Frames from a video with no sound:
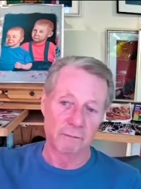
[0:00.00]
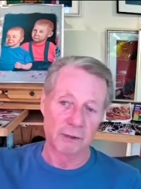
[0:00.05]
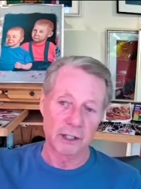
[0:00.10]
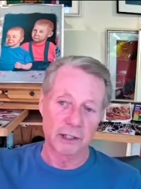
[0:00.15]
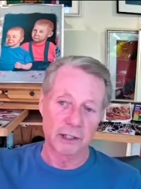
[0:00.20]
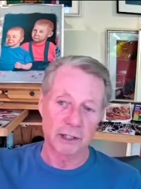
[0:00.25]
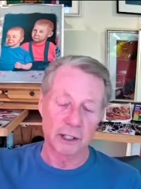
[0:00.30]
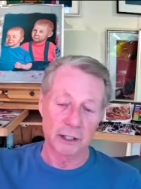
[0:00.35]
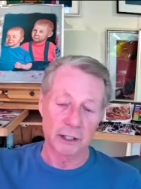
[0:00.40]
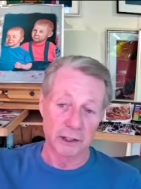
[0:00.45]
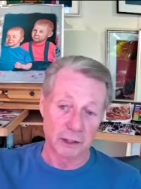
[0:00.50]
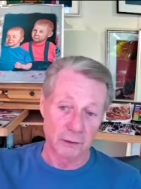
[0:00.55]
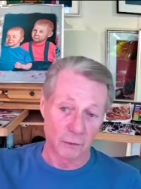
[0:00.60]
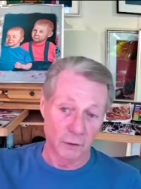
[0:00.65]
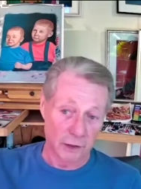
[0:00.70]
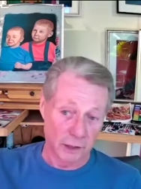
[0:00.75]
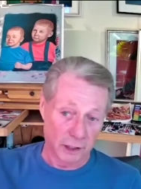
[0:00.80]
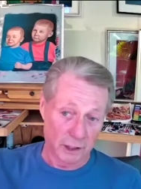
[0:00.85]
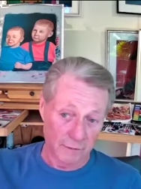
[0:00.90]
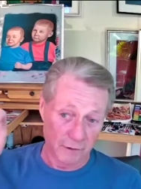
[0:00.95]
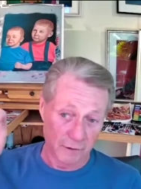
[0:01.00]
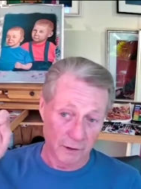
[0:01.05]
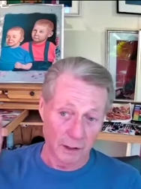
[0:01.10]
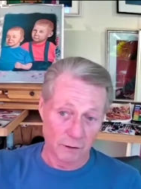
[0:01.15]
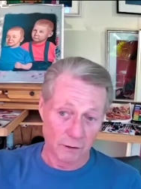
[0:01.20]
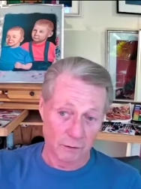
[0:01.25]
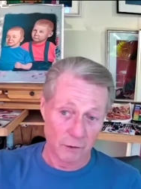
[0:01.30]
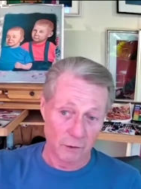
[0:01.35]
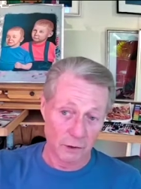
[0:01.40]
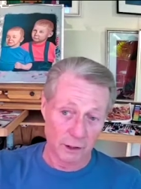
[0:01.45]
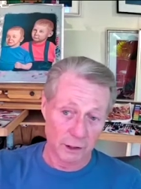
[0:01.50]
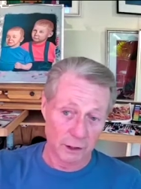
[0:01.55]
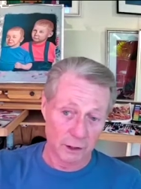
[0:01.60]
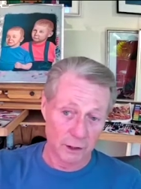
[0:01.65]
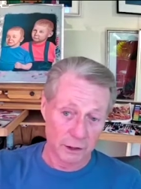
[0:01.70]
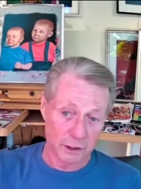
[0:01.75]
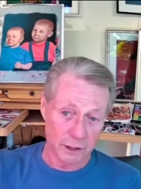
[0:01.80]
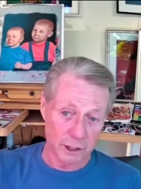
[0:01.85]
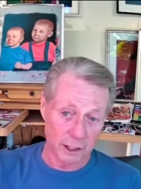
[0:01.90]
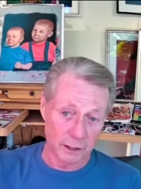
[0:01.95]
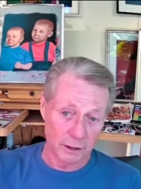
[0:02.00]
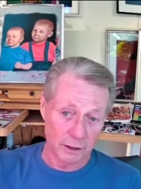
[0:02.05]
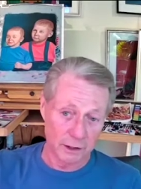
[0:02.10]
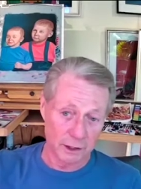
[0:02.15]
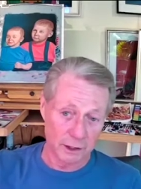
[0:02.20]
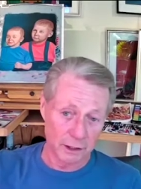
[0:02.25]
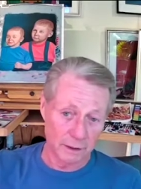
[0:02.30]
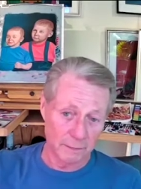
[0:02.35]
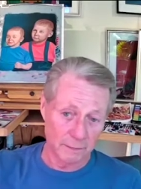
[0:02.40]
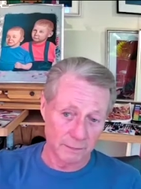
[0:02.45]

B cells that was giving a really good signal to the